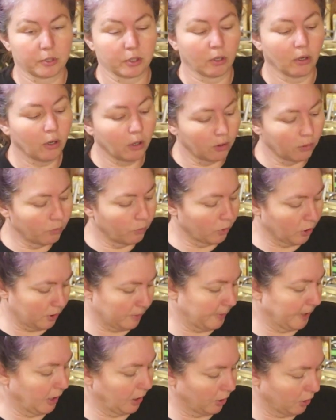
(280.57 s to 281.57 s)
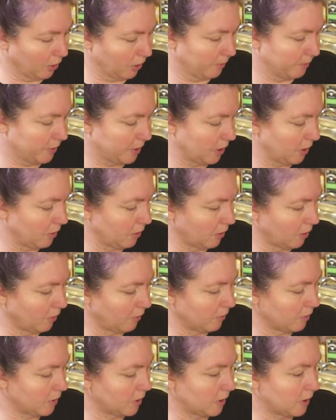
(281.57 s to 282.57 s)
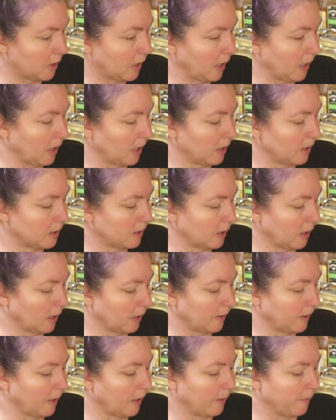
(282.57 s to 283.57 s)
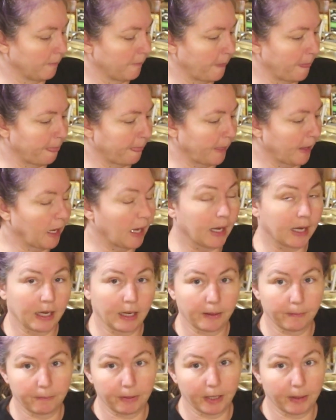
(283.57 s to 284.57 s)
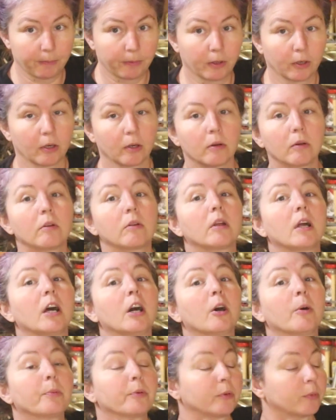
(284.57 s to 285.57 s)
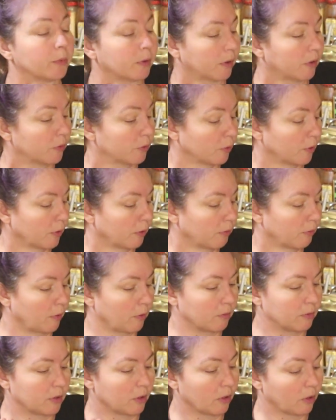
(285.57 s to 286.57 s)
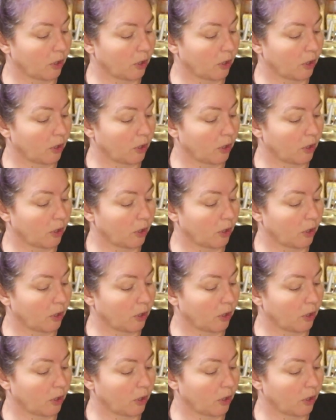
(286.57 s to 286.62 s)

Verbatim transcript: They're all warming herbs, you know, things like um, cayenne pepper helps with sore throats.